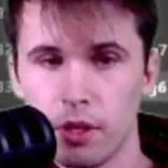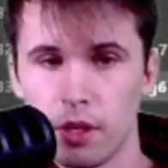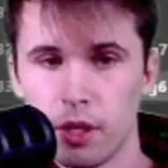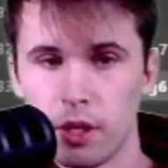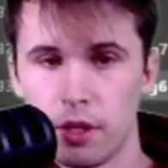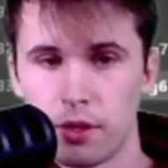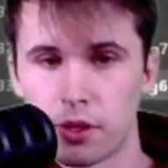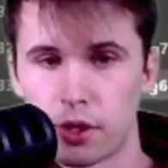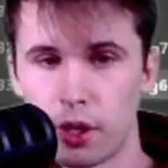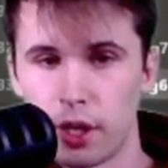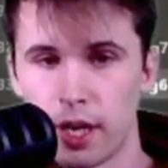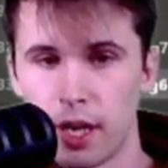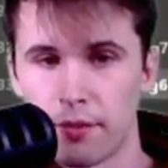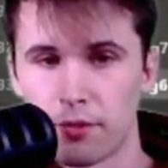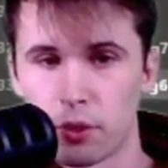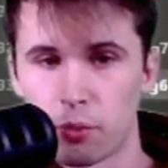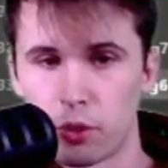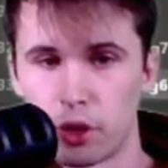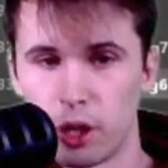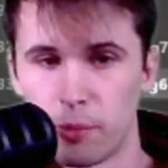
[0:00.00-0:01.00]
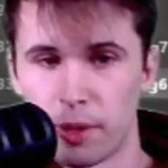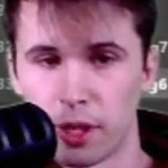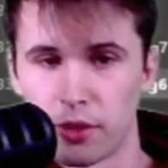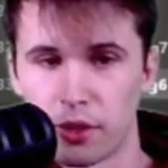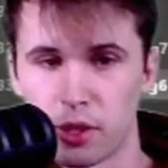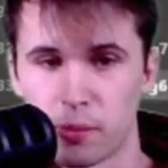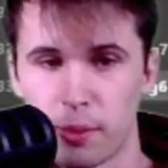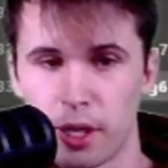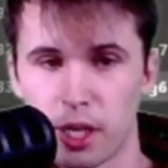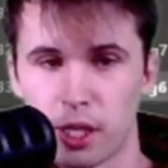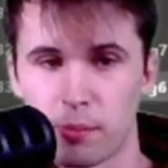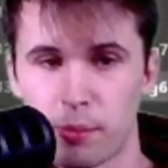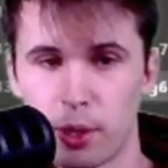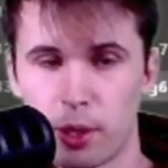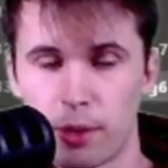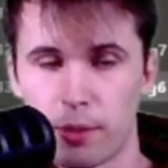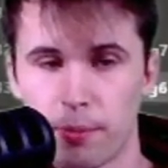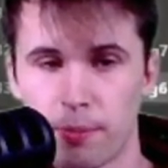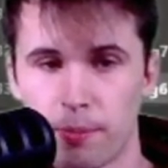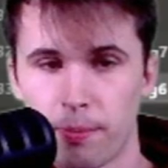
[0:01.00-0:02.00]
He's going to have to worry about this passed
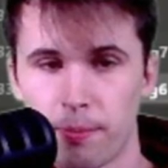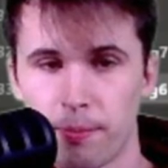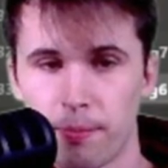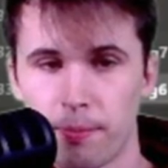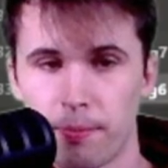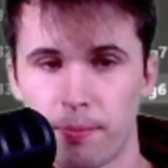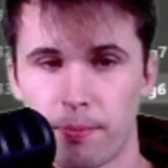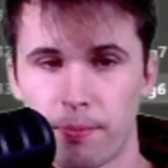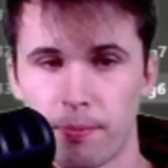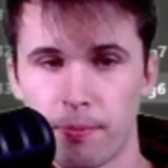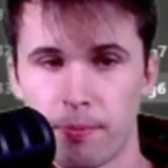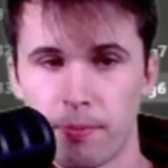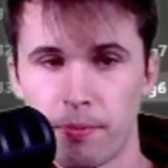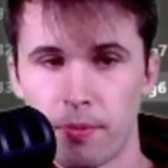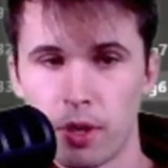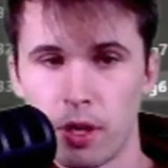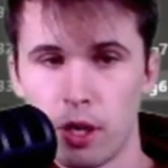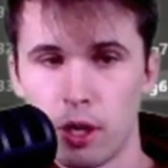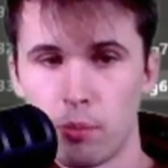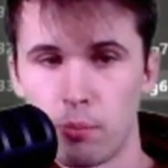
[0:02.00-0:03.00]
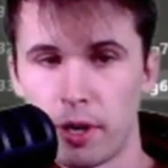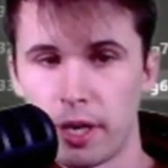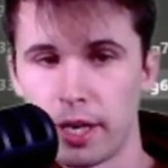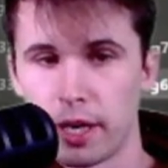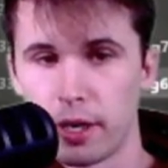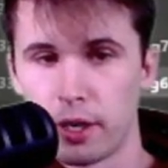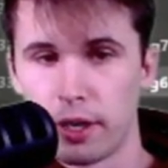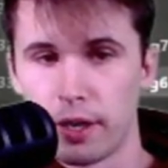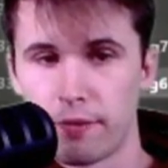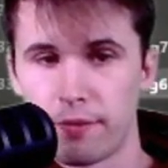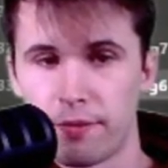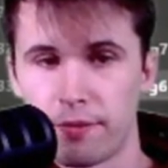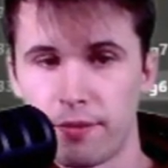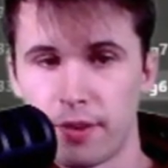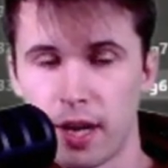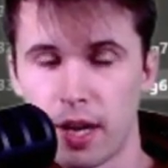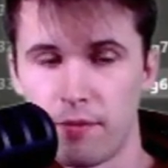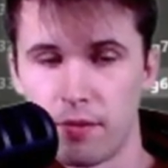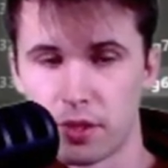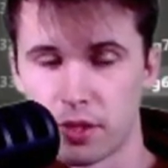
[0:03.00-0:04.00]
pawn. My knight on
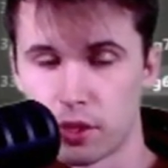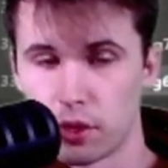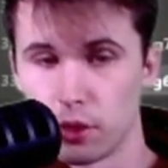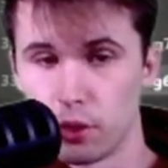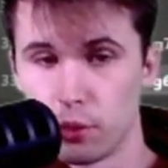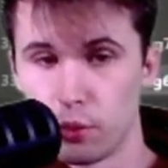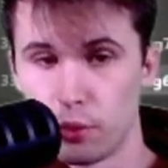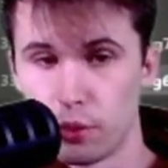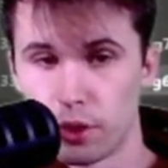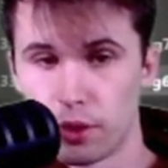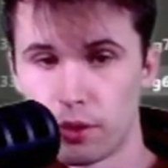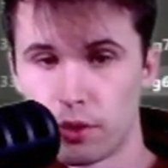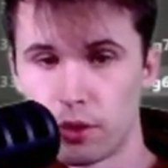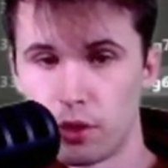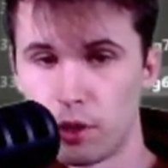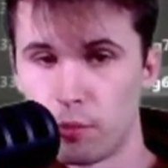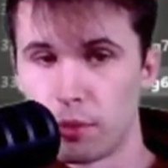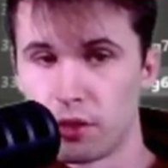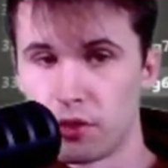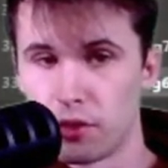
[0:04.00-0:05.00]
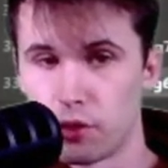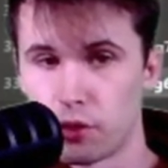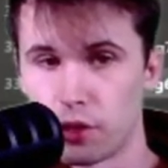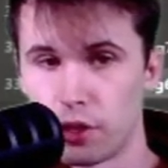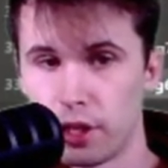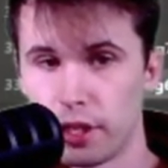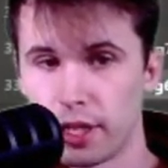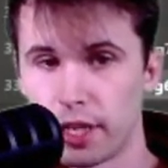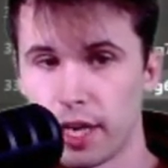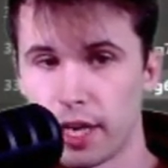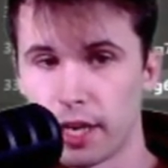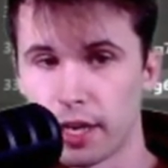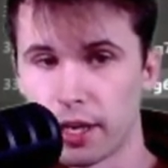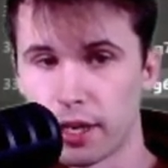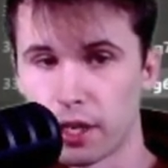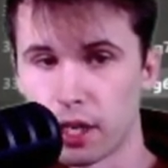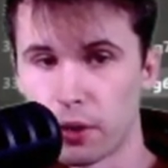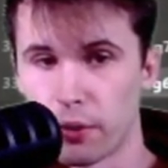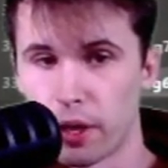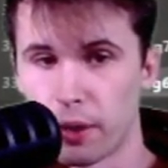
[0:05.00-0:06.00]
f5 is glued in the position. He can't kick
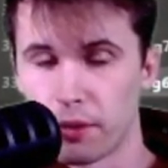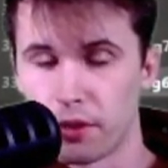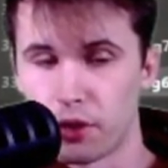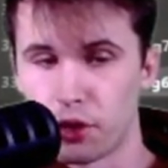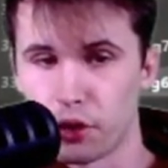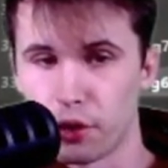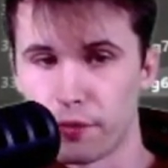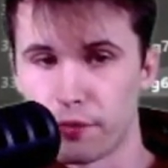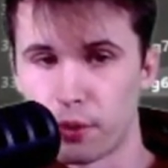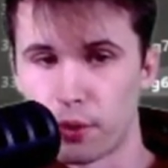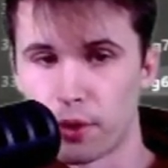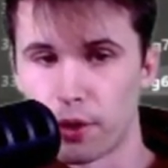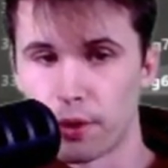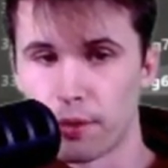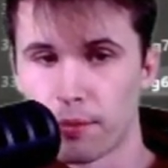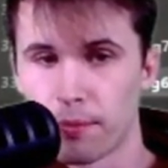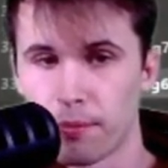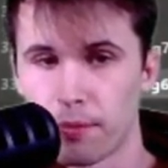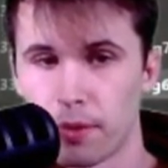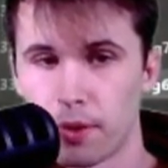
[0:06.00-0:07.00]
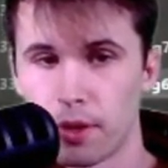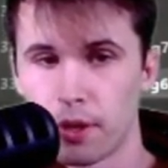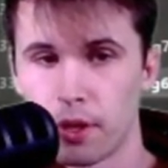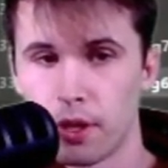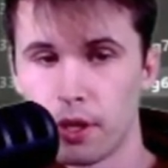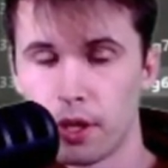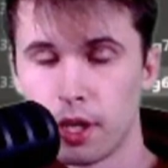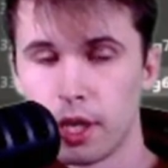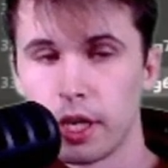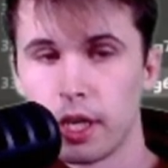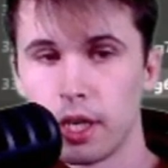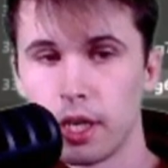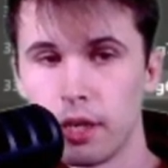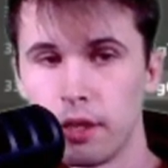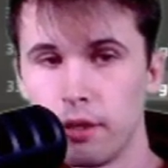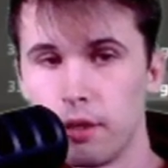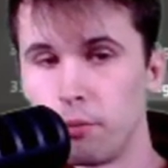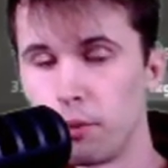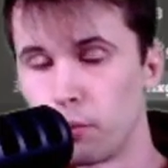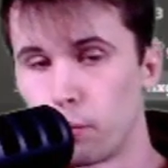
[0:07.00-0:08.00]
it away with g4.
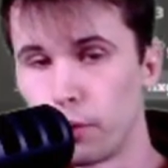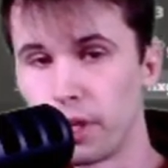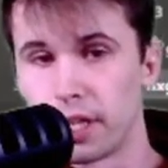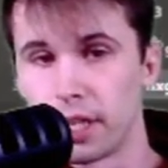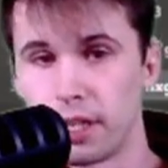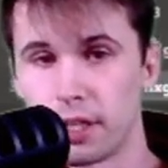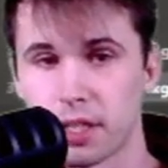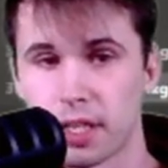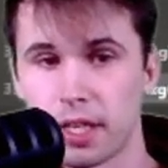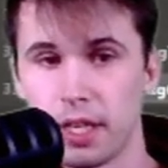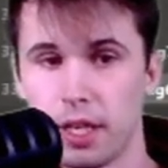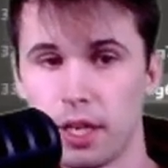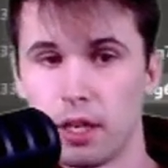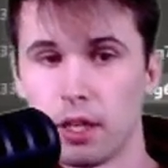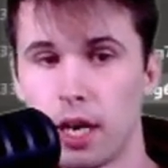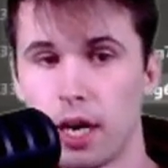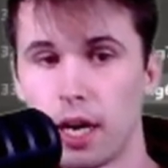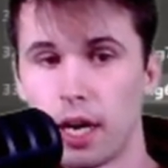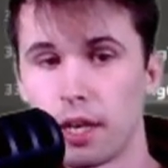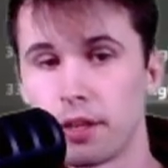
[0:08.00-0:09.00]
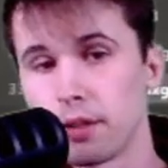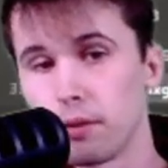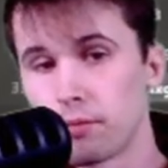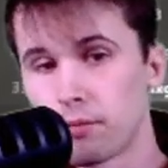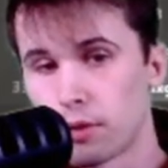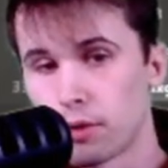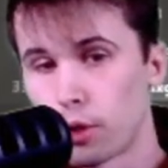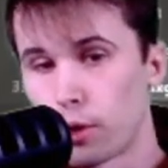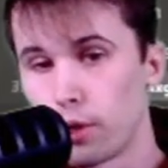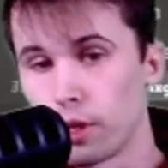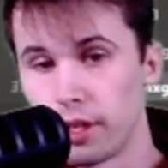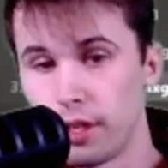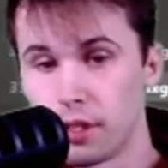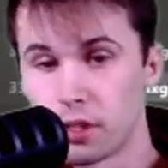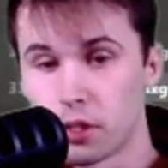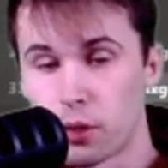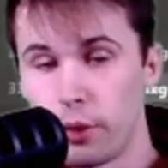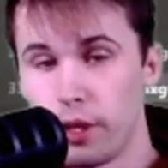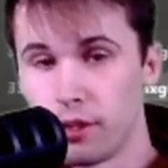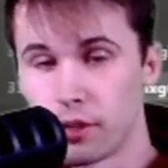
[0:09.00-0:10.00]
It would weaken his king a lot, and currently his
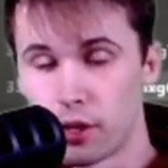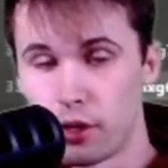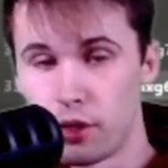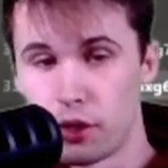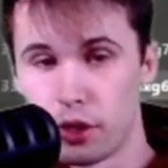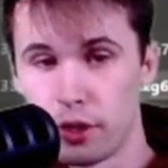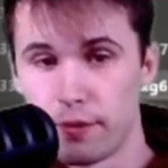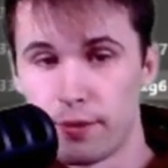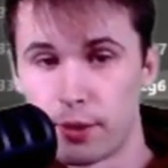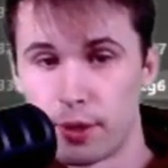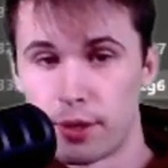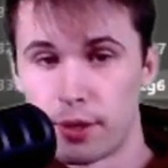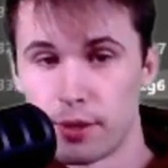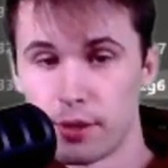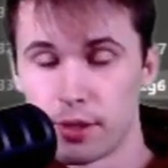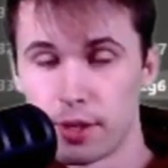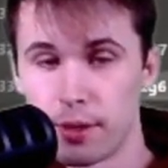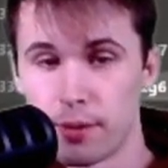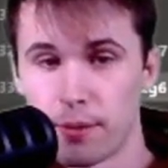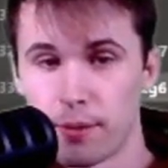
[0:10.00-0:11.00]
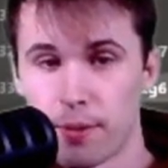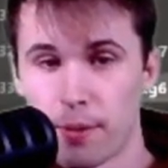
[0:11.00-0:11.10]
queen's on g4. So,